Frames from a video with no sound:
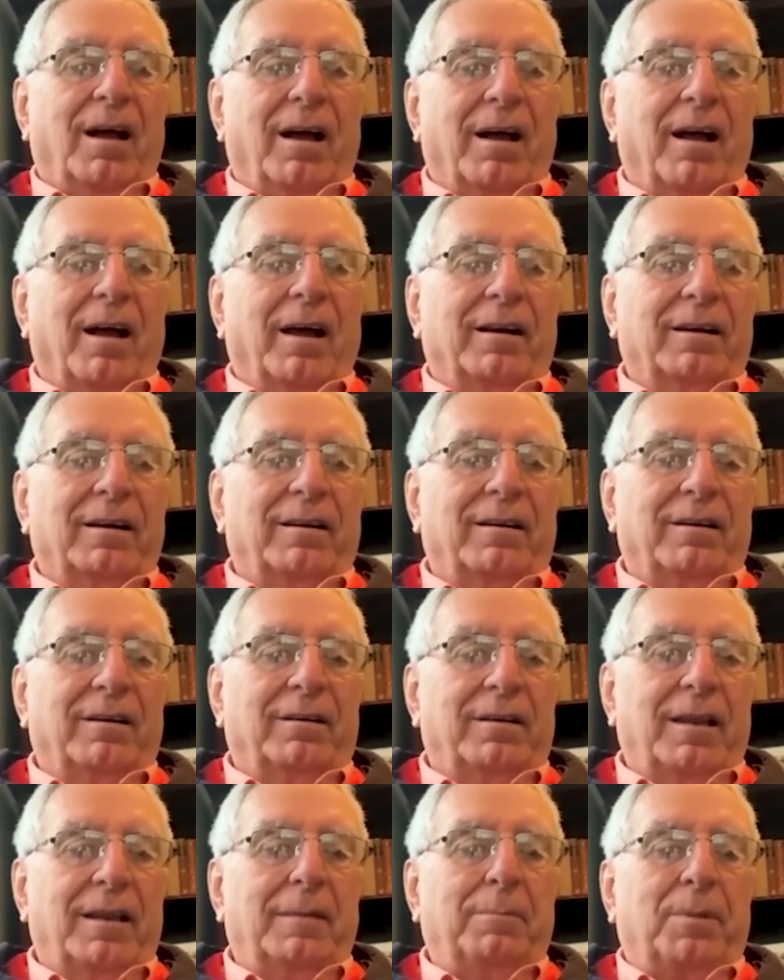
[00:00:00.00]
a
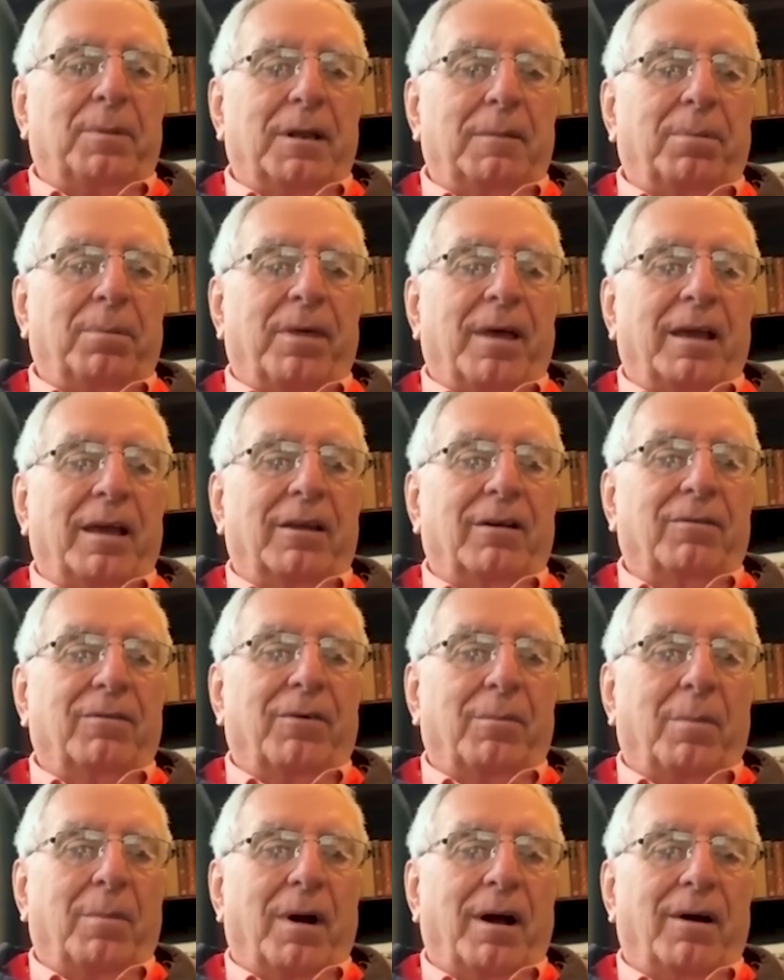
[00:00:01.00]
deep, deep thank you
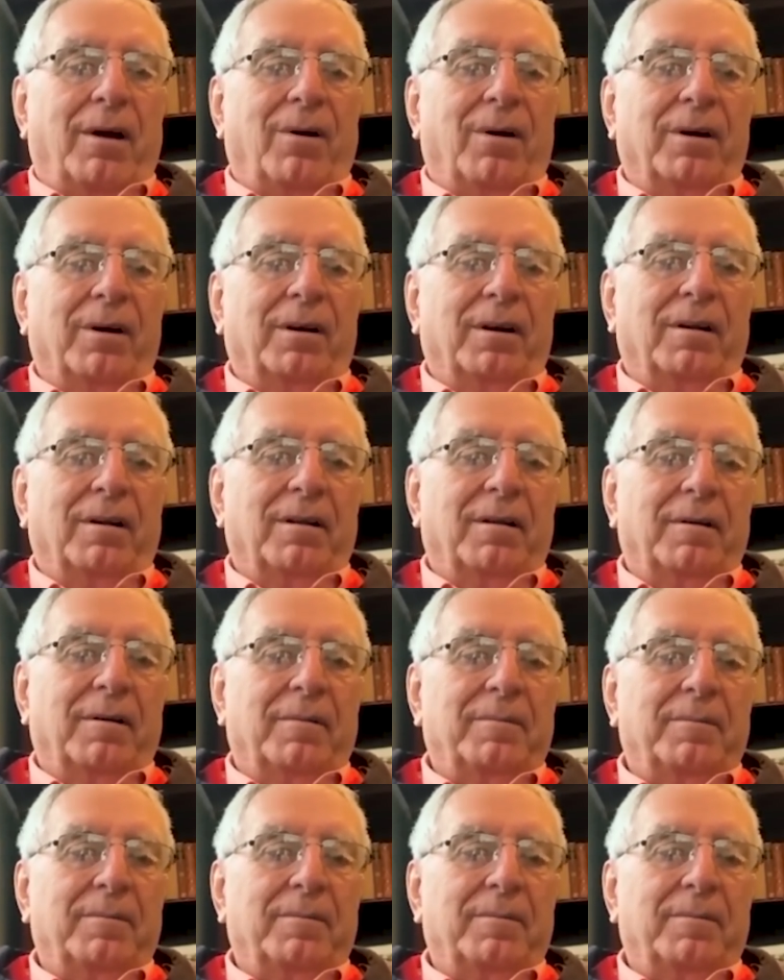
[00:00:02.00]
from my heart.